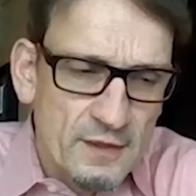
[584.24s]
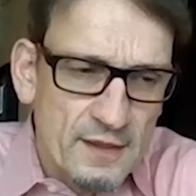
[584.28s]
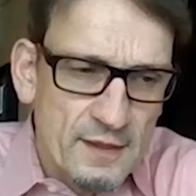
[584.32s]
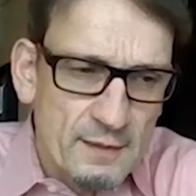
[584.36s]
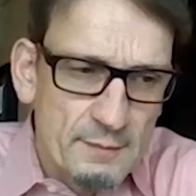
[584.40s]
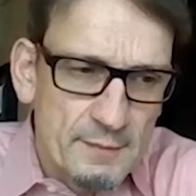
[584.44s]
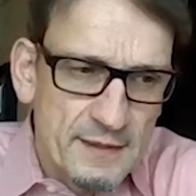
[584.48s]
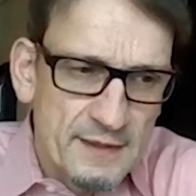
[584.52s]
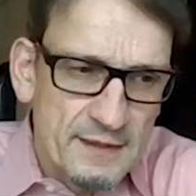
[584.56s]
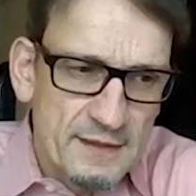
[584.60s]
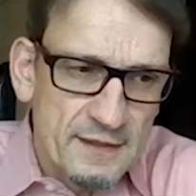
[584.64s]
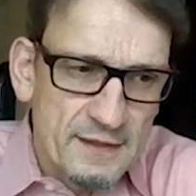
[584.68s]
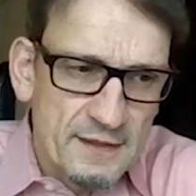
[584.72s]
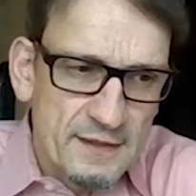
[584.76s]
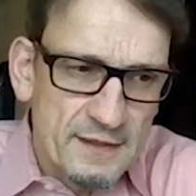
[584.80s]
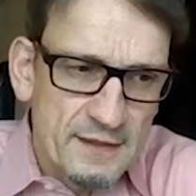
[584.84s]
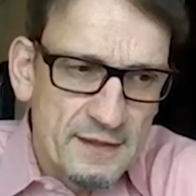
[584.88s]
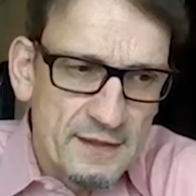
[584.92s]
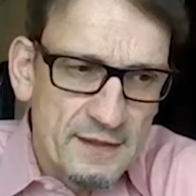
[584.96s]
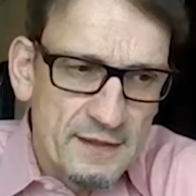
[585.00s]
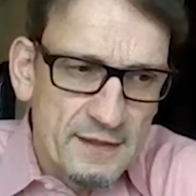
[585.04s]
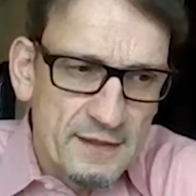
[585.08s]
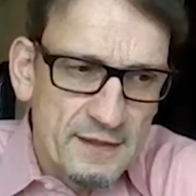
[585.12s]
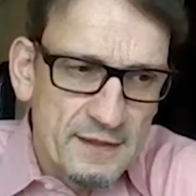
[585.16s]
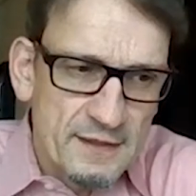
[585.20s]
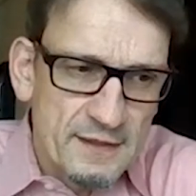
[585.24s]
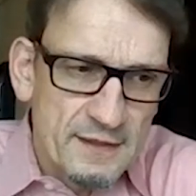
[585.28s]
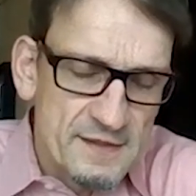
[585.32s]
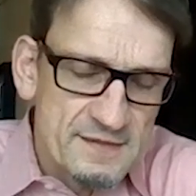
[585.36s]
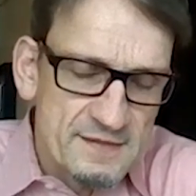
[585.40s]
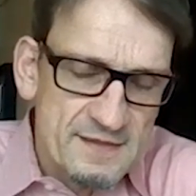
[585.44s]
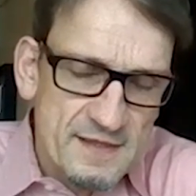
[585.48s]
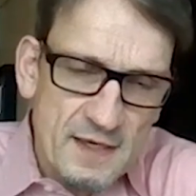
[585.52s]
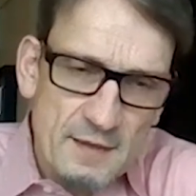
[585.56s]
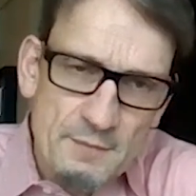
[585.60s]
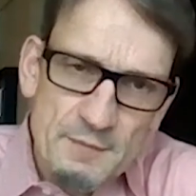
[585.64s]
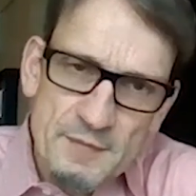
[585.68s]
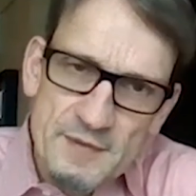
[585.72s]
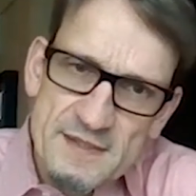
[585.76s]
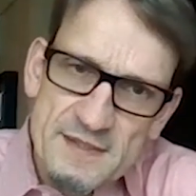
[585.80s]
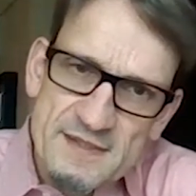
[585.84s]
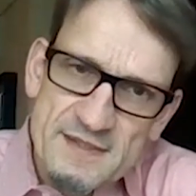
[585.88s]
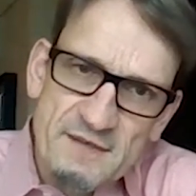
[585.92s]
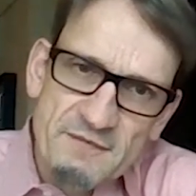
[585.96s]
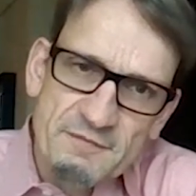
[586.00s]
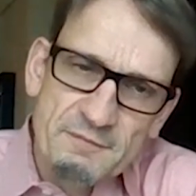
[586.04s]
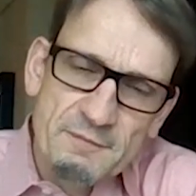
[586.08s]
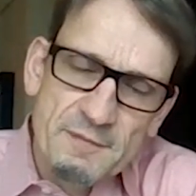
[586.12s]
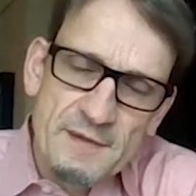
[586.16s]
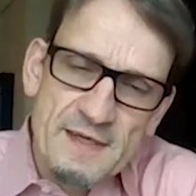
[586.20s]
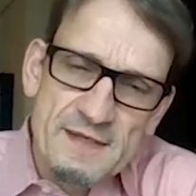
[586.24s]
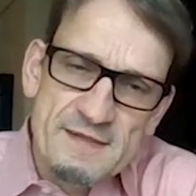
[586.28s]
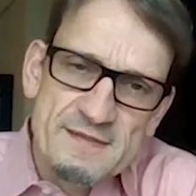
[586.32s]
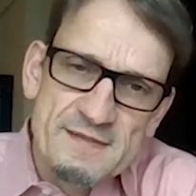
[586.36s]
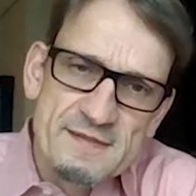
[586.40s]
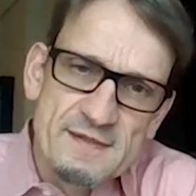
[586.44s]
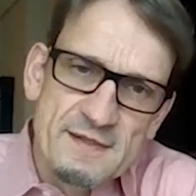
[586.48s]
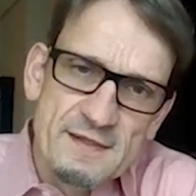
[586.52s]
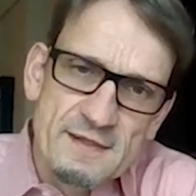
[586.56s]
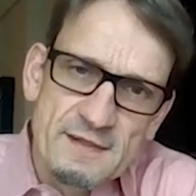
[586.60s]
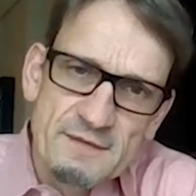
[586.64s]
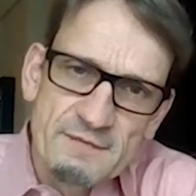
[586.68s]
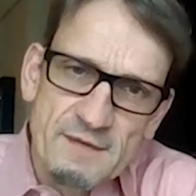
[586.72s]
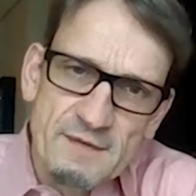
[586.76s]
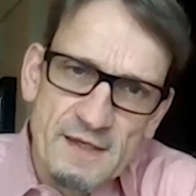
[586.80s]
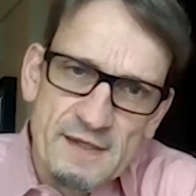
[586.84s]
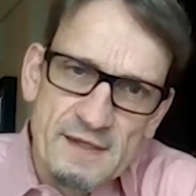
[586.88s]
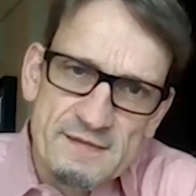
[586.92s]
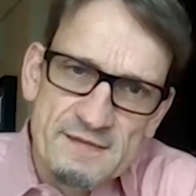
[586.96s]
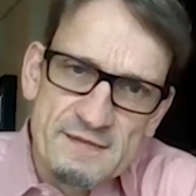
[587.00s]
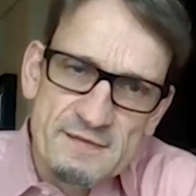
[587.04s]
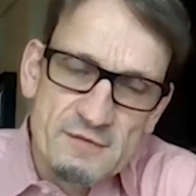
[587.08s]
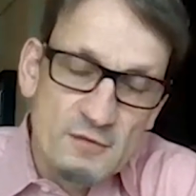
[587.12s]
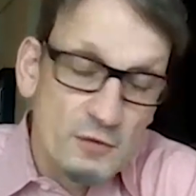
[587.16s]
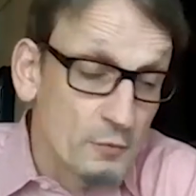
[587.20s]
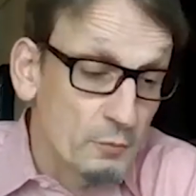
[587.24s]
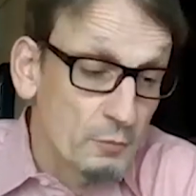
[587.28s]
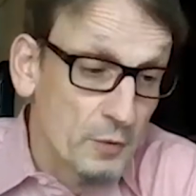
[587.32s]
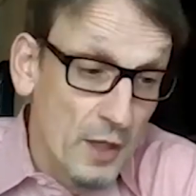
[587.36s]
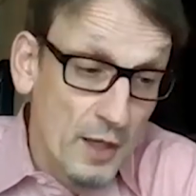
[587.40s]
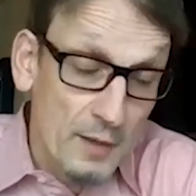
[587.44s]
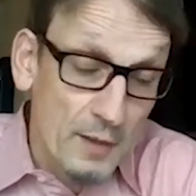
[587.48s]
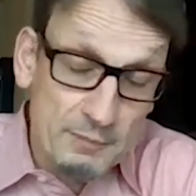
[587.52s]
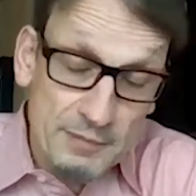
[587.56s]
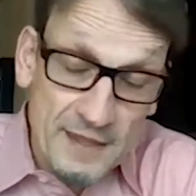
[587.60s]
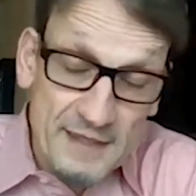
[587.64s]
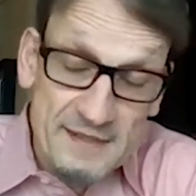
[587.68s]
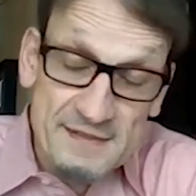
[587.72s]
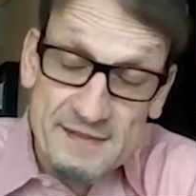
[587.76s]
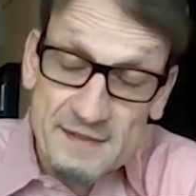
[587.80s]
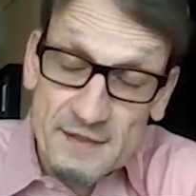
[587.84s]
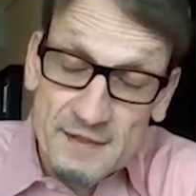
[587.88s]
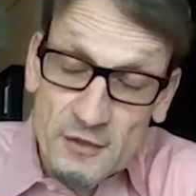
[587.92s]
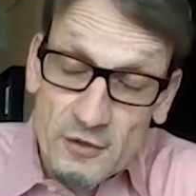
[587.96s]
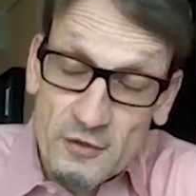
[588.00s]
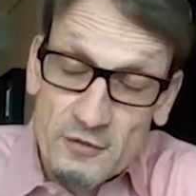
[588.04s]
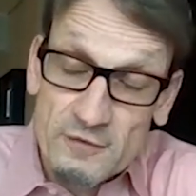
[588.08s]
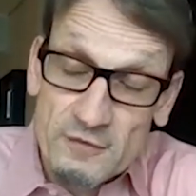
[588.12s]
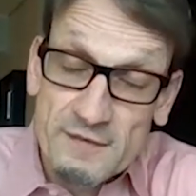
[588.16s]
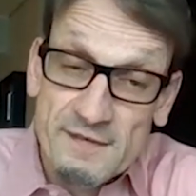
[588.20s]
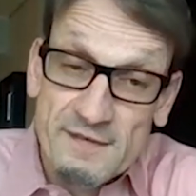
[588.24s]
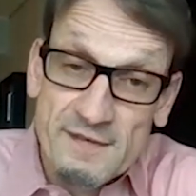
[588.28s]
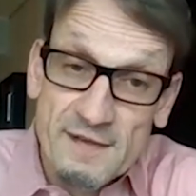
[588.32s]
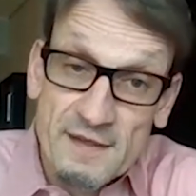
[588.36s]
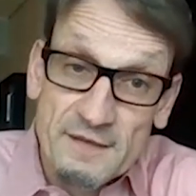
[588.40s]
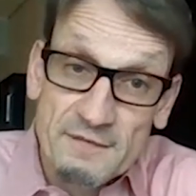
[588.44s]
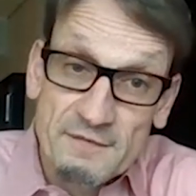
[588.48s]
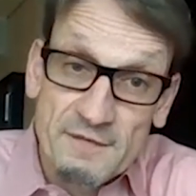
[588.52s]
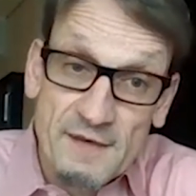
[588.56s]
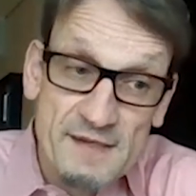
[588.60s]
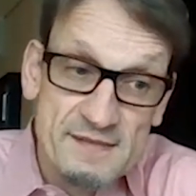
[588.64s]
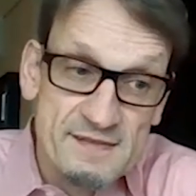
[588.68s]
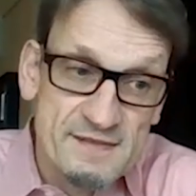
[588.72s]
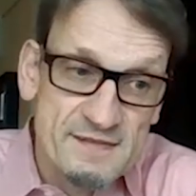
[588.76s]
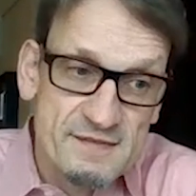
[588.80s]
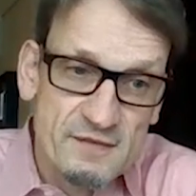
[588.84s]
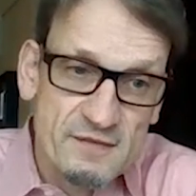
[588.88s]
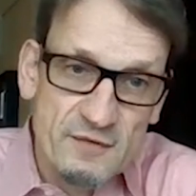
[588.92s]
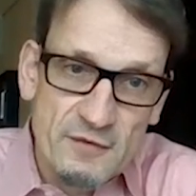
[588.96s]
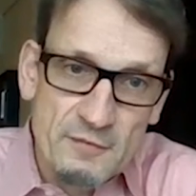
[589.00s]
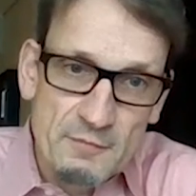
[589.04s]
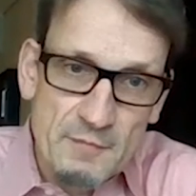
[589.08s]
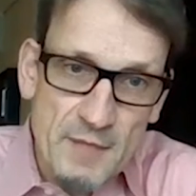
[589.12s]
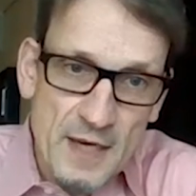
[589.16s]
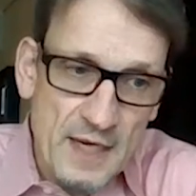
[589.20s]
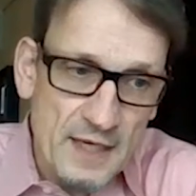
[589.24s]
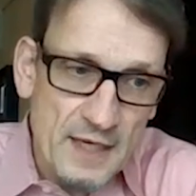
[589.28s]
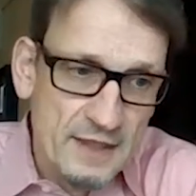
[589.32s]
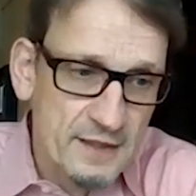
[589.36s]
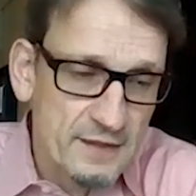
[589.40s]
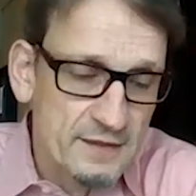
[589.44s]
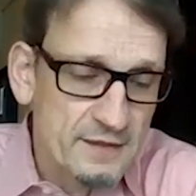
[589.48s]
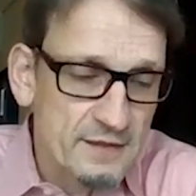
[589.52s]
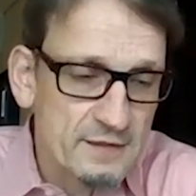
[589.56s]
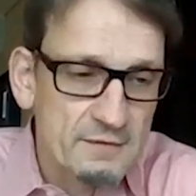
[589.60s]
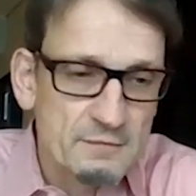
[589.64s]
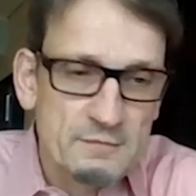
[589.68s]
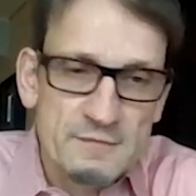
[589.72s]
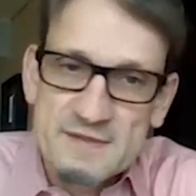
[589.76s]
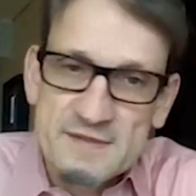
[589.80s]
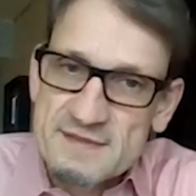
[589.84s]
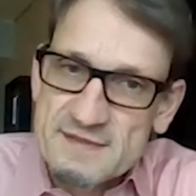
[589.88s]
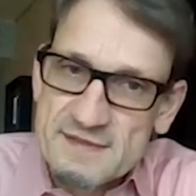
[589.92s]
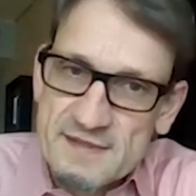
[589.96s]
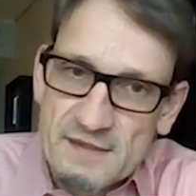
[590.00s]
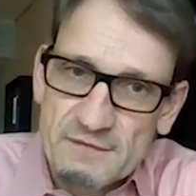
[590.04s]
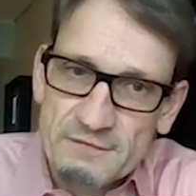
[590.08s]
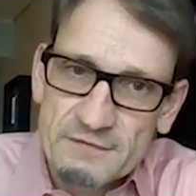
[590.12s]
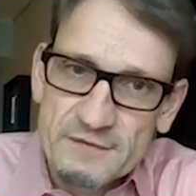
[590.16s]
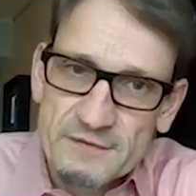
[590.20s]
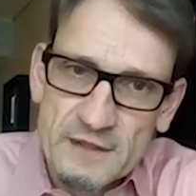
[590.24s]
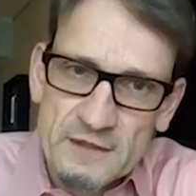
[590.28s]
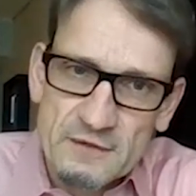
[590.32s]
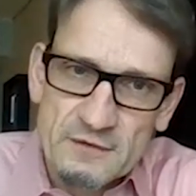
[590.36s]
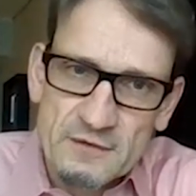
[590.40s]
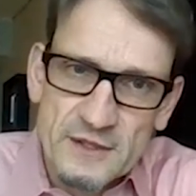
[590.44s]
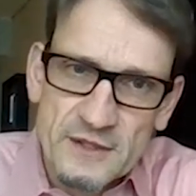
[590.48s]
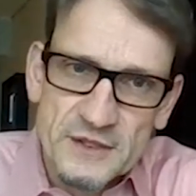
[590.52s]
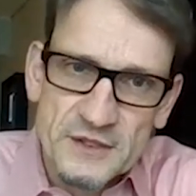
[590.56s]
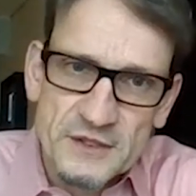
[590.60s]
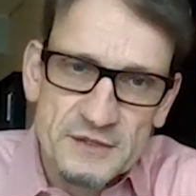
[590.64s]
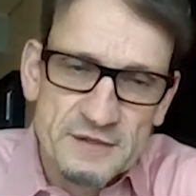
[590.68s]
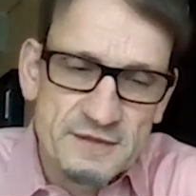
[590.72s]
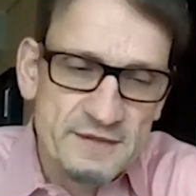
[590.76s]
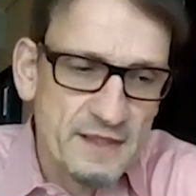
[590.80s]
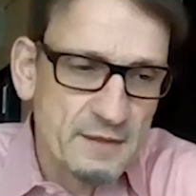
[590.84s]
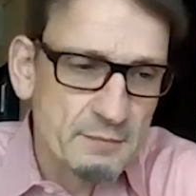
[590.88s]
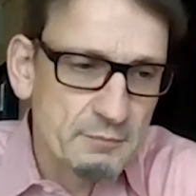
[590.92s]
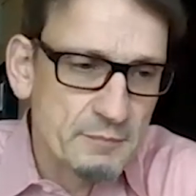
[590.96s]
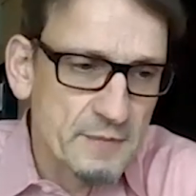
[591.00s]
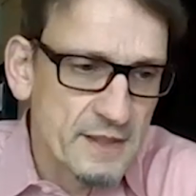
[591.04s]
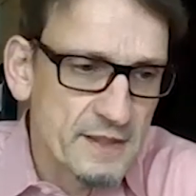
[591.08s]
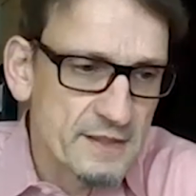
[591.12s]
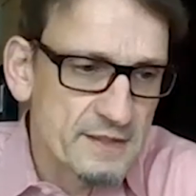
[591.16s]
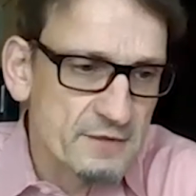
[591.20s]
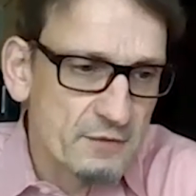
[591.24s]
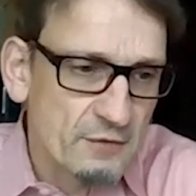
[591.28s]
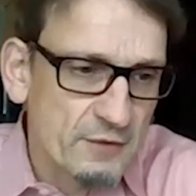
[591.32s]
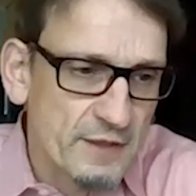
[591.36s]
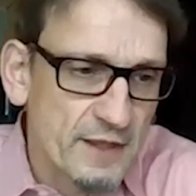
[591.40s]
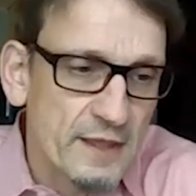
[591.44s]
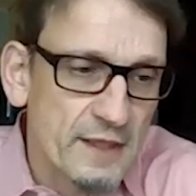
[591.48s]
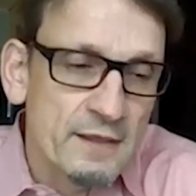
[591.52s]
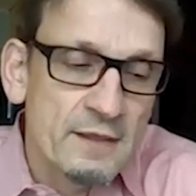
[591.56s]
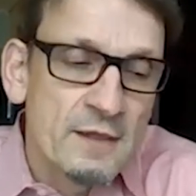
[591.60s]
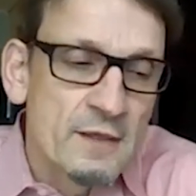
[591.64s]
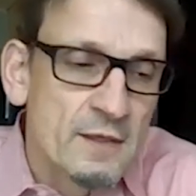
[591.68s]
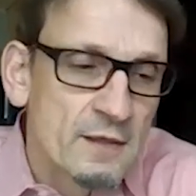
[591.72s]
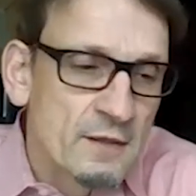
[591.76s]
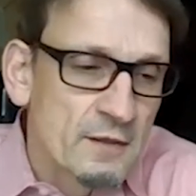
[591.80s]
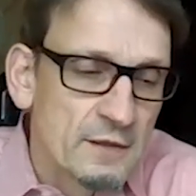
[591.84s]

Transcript: I mean, if these companies have placed their devices or are placing currently their devices on the market with a self-declaration, that means, okay,